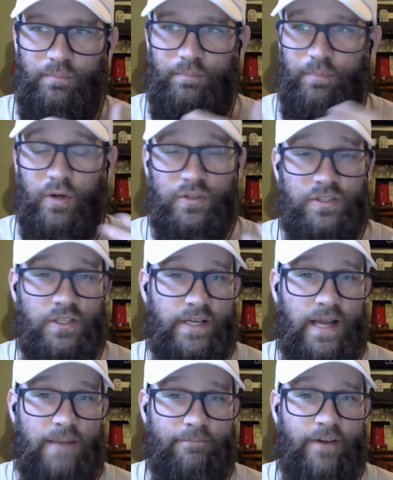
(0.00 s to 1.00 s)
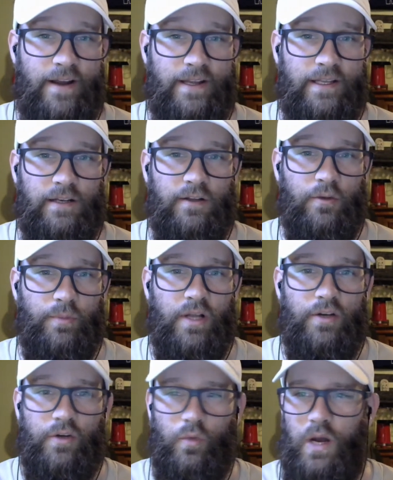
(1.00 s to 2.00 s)
personally, I'm finding it a little bit
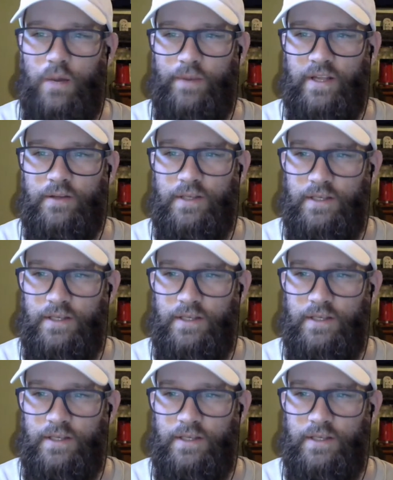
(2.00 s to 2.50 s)
underwhelming